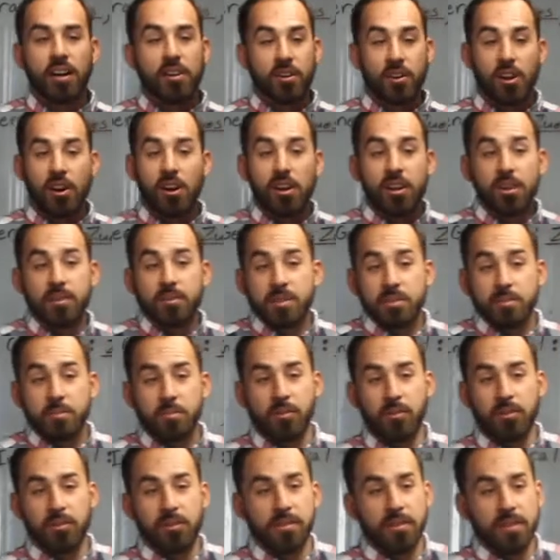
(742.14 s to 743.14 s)
how Carla was
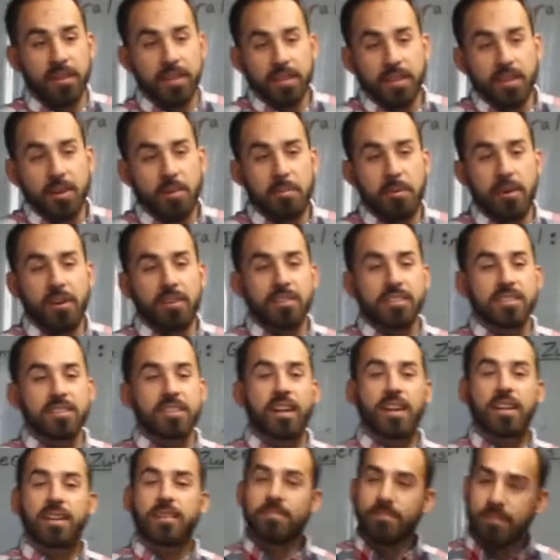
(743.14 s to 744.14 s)
born. Their parents
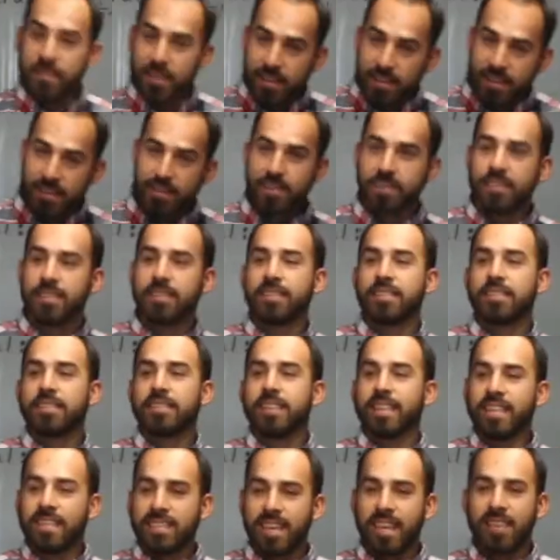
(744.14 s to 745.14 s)
decided,
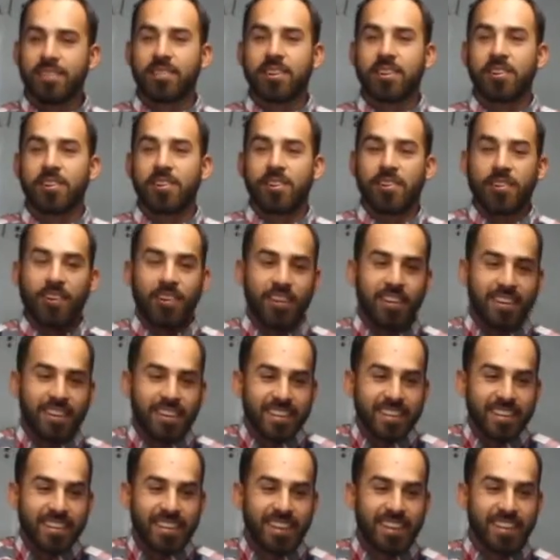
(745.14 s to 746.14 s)
let's have a girl,
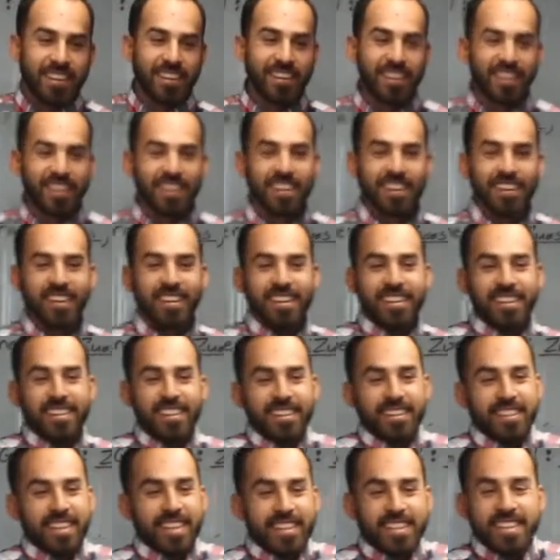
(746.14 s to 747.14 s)
you know?
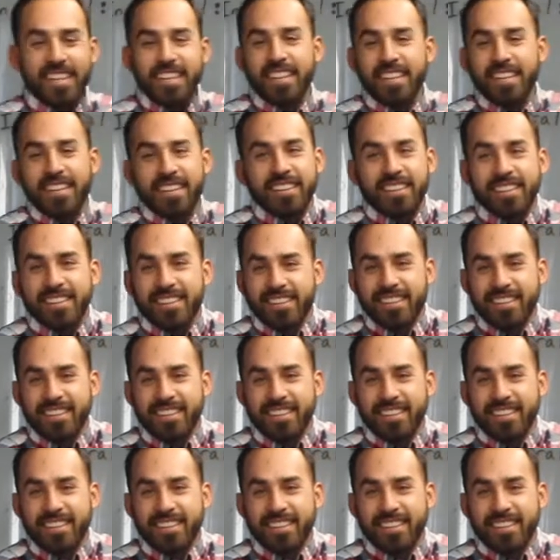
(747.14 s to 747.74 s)
And they did it.